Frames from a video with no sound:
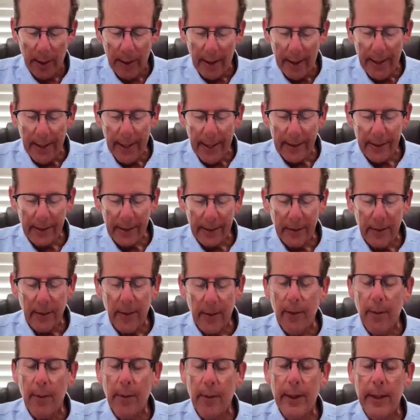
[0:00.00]
and
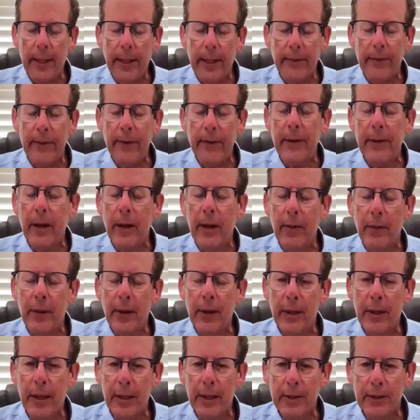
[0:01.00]
given the
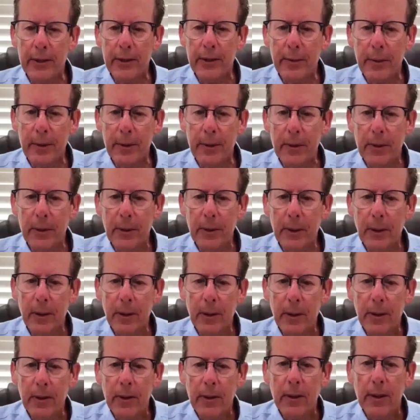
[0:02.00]
customer
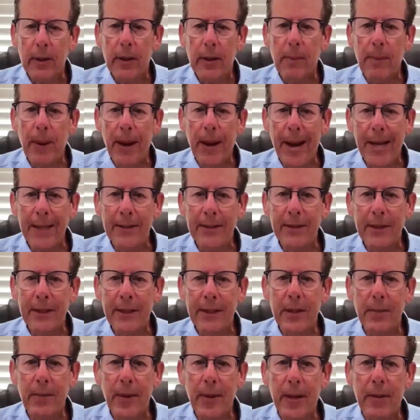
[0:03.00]
the
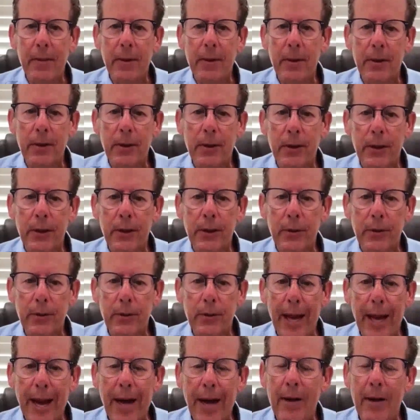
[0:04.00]
capacity to be able to
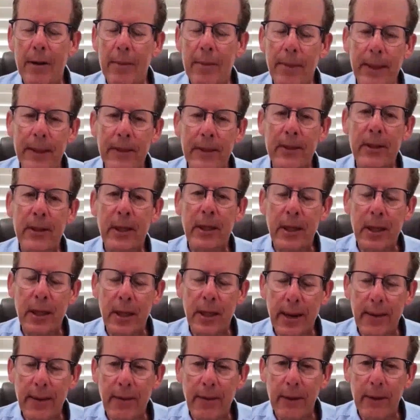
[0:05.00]
choose how to best
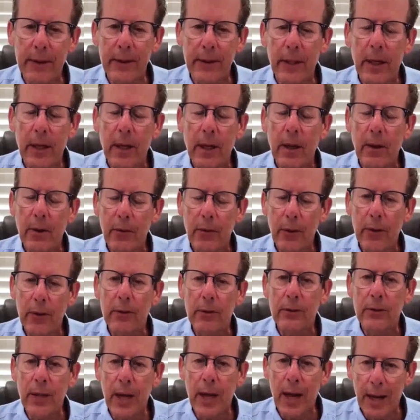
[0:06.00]
leverage
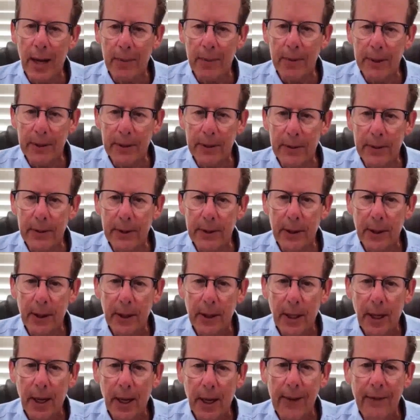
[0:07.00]
those options.
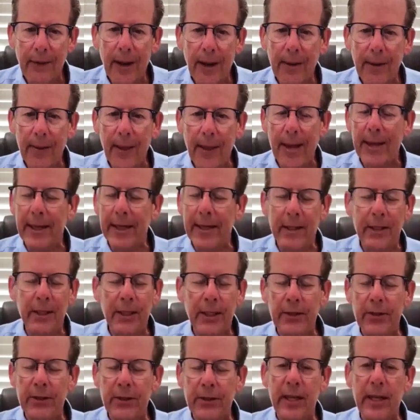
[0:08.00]
I find that
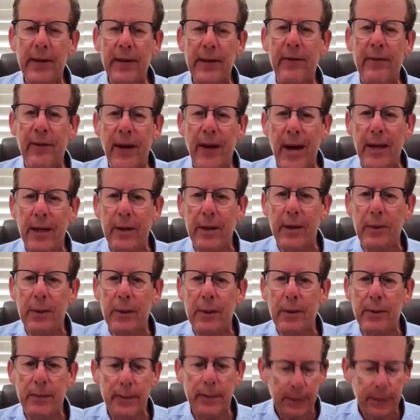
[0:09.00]
just invaluable.